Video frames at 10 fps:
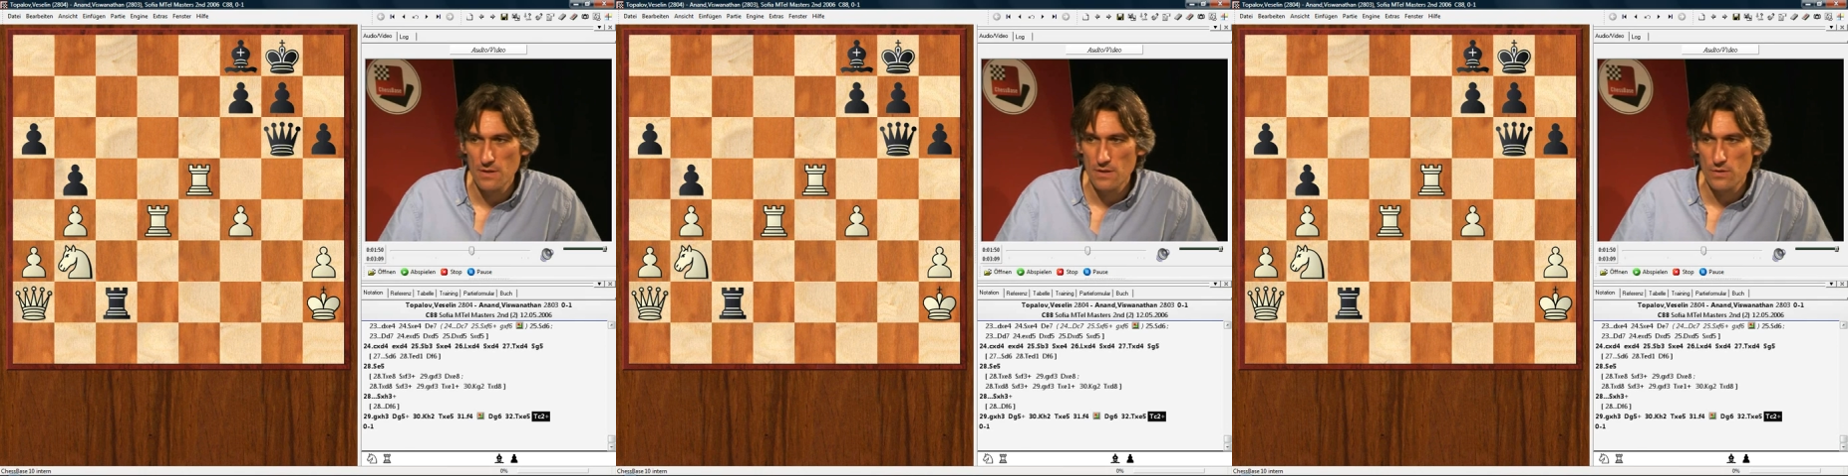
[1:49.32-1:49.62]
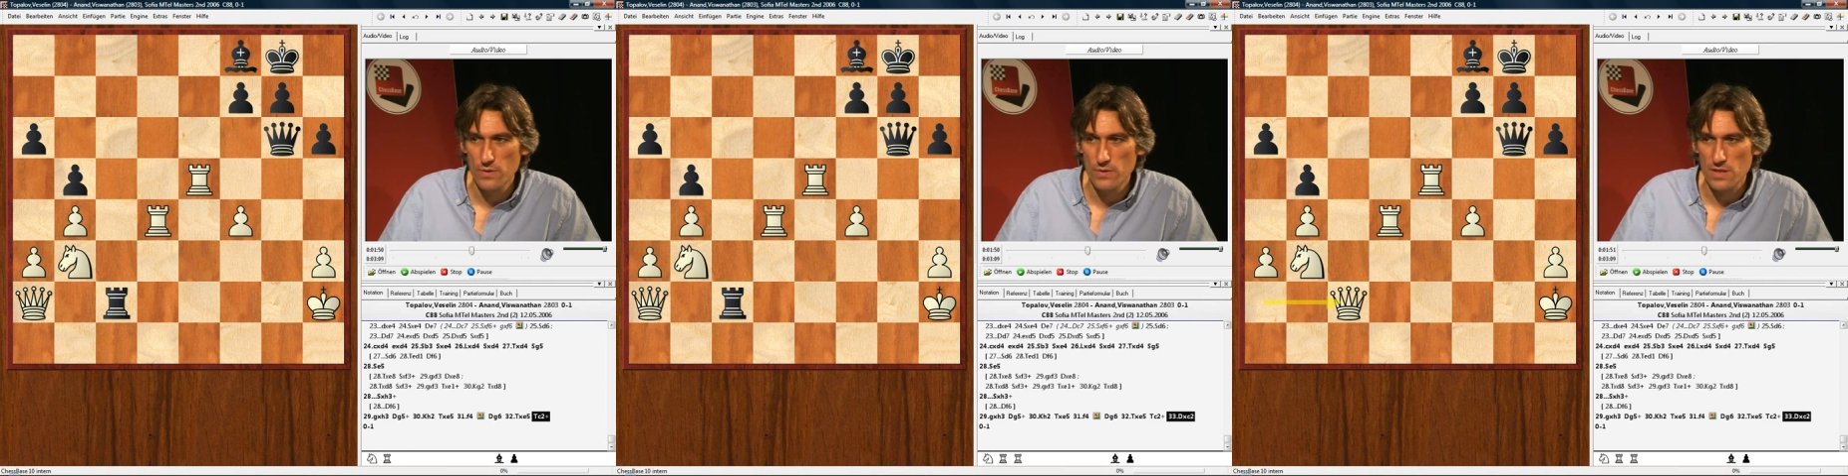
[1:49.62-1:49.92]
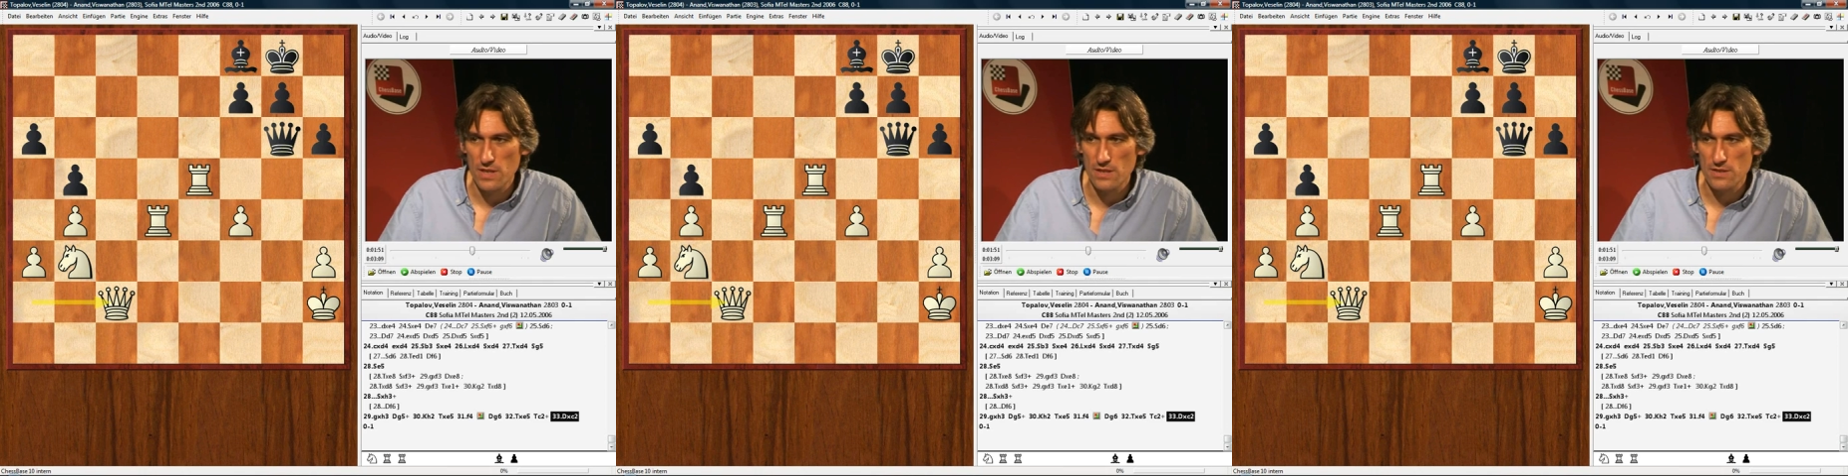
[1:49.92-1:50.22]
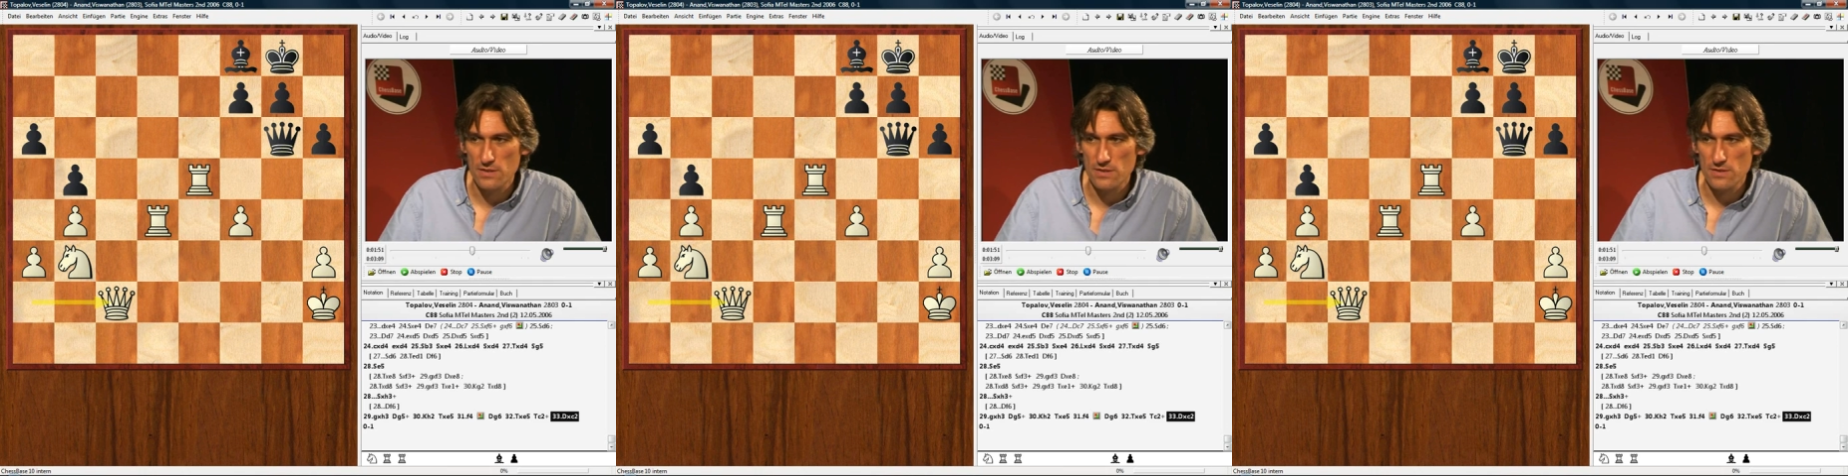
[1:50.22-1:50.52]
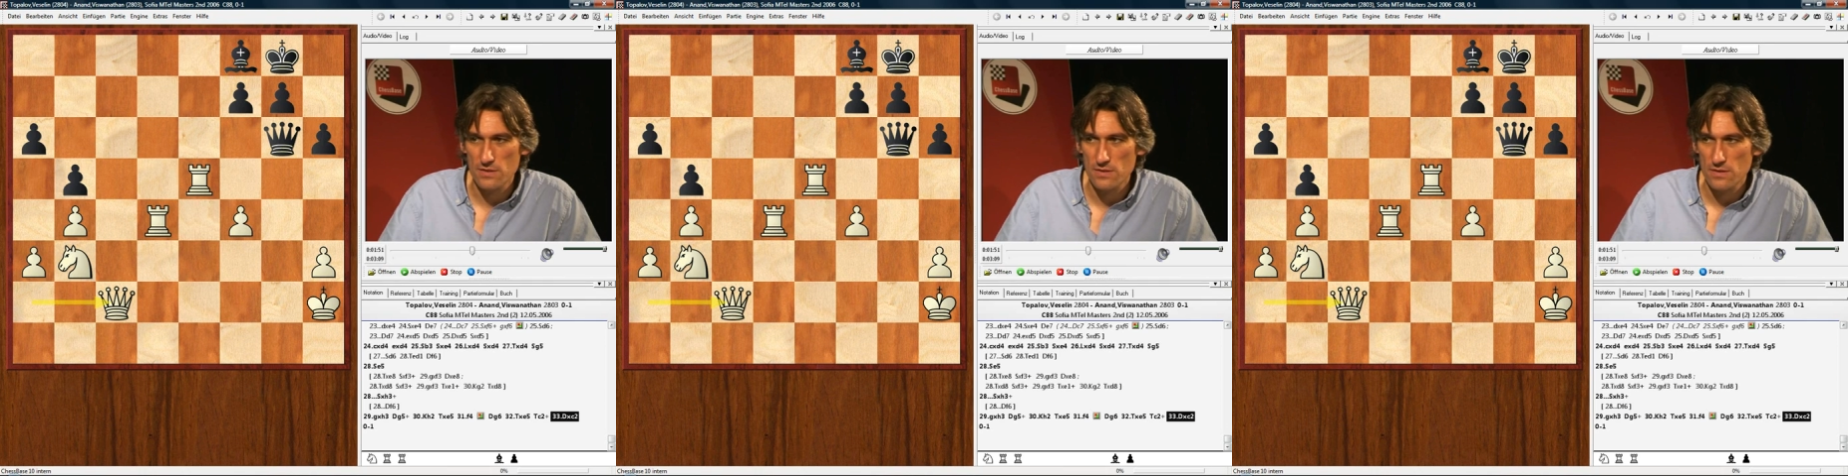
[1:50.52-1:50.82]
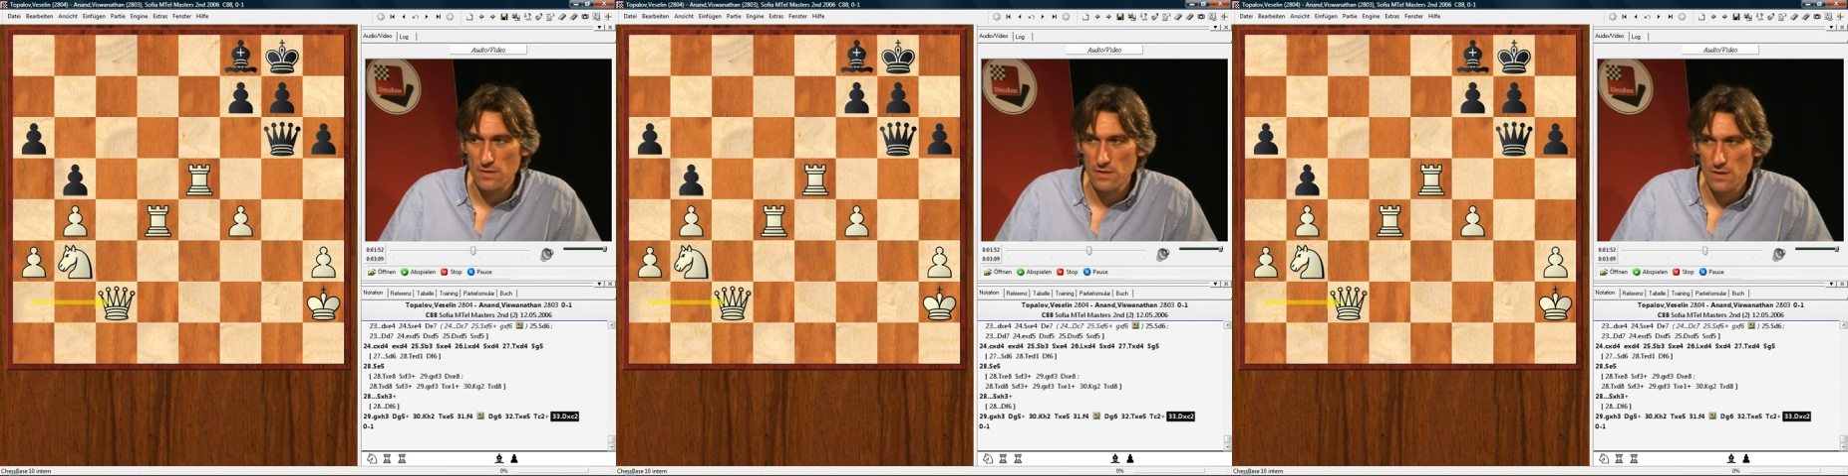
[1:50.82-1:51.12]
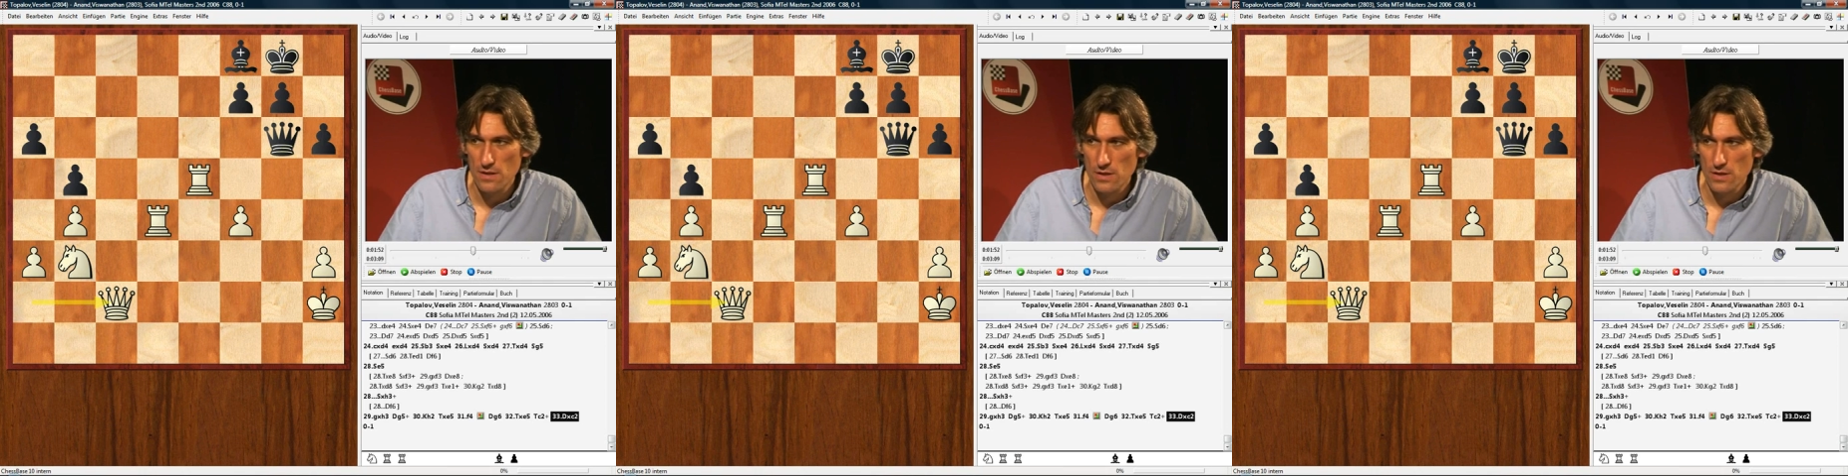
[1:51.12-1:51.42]
Queen takes
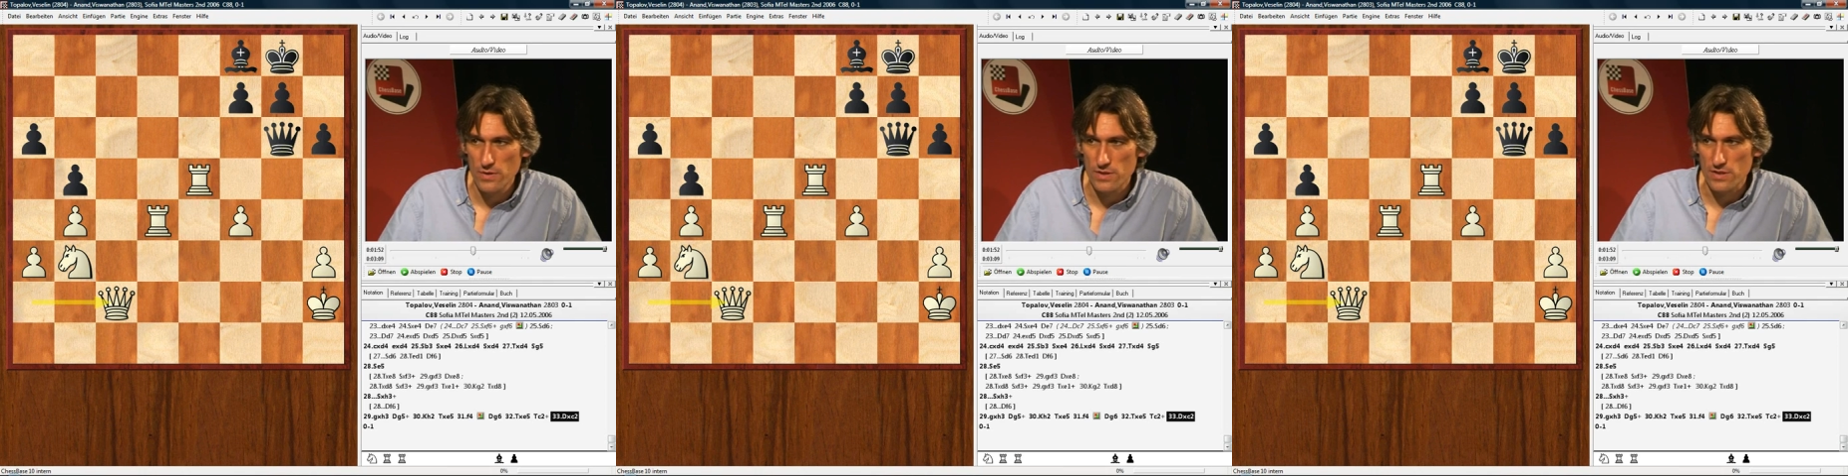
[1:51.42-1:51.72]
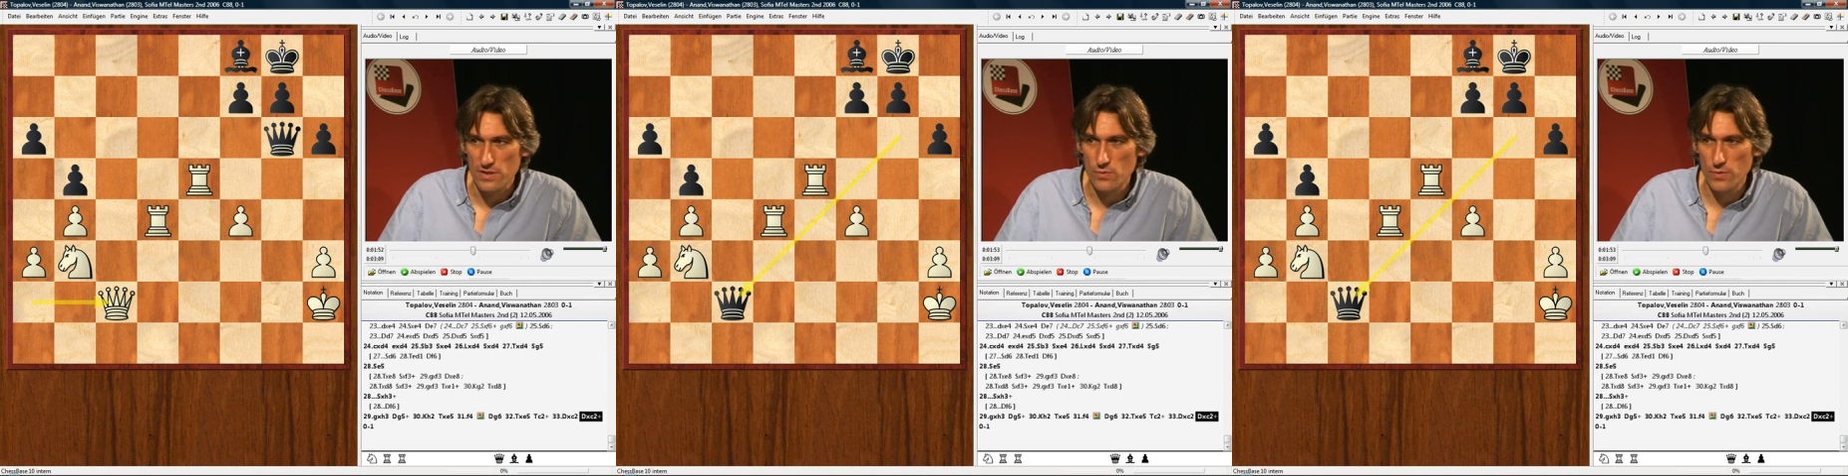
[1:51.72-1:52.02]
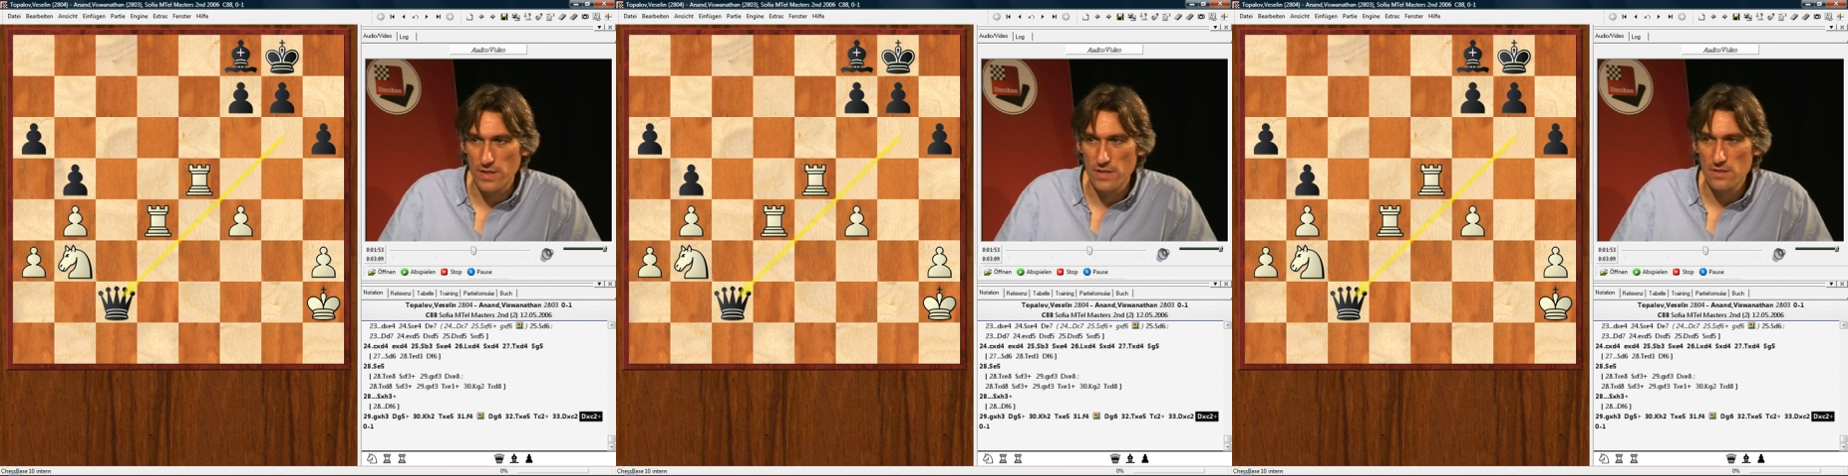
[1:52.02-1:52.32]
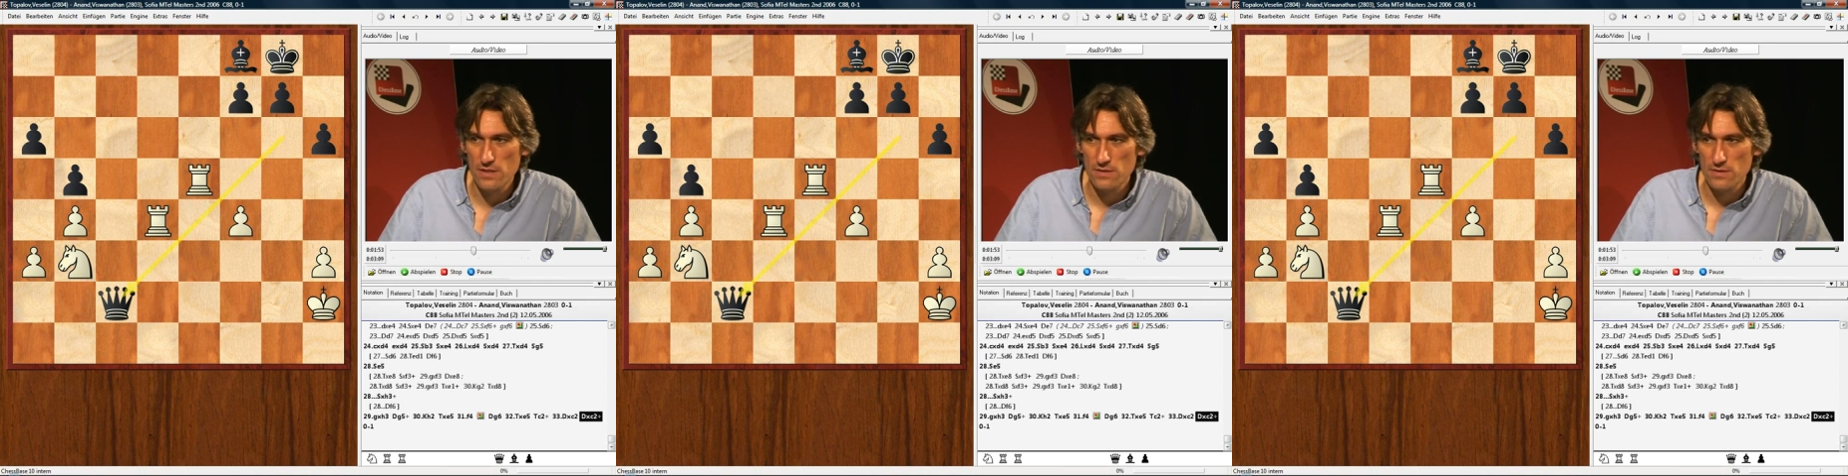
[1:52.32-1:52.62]
queen,